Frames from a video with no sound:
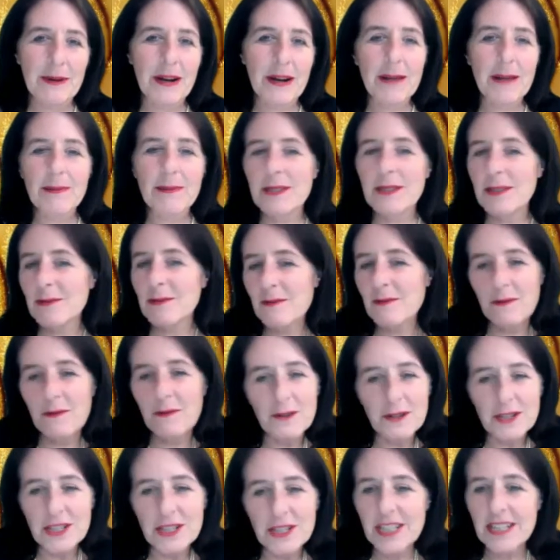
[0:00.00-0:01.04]
perhaps you
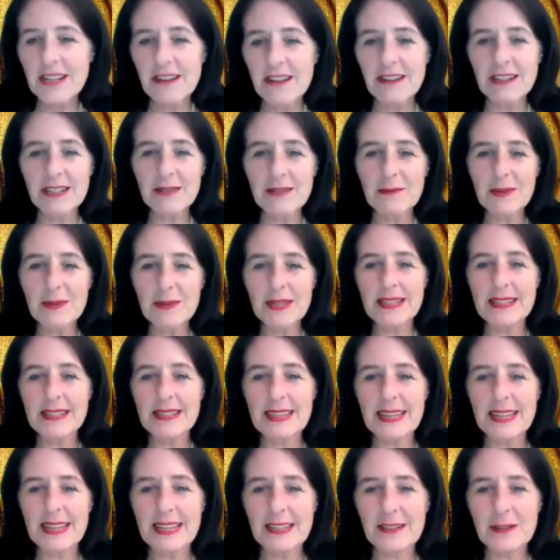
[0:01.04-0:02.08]
first start a bit
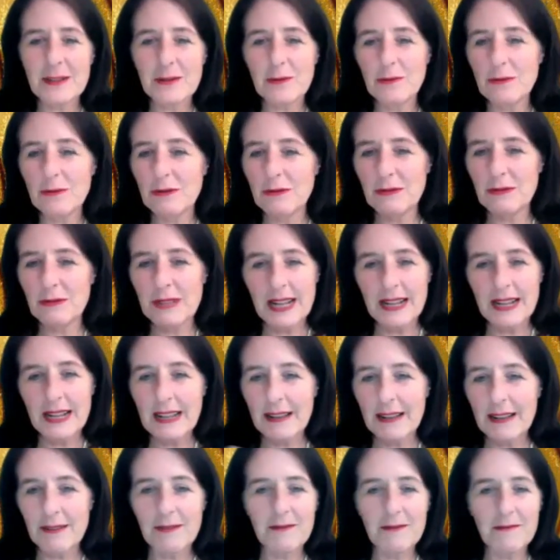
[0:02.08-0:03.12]
to tell
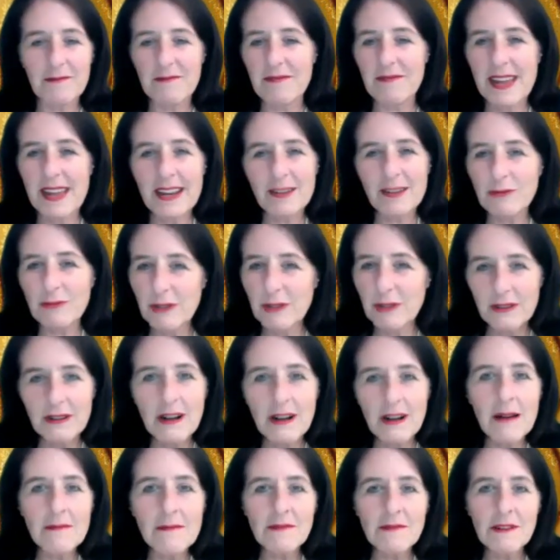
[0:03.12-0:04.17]
where do you
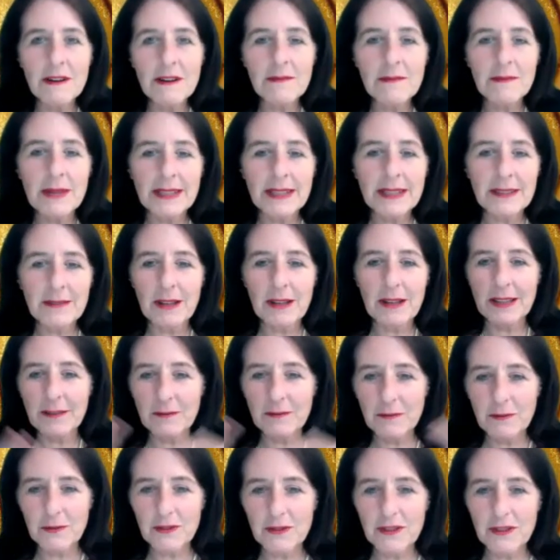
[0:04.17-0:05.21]
come from
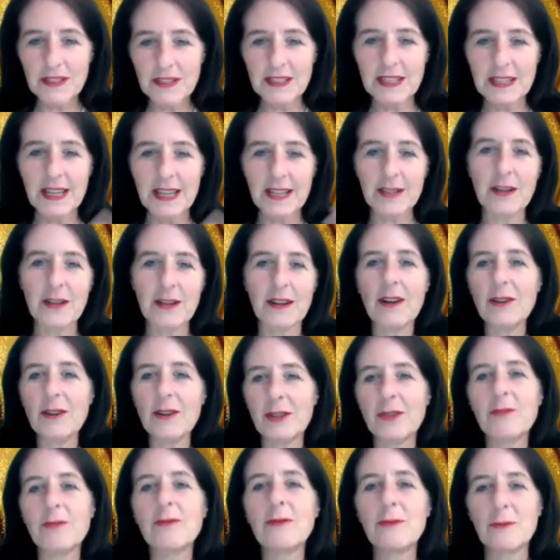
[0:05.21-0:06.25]
and what are
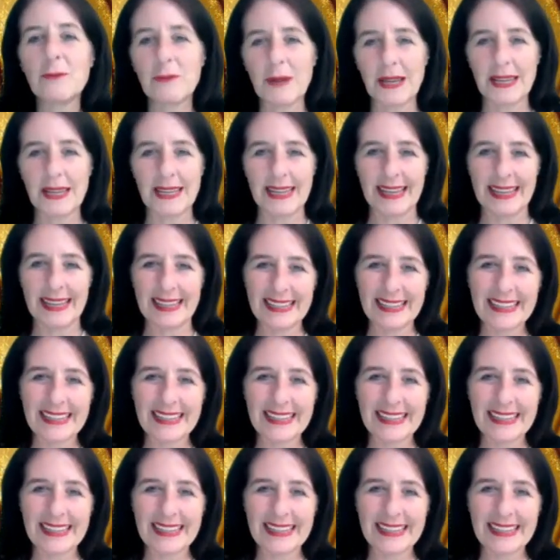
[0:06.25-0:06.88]
you doing?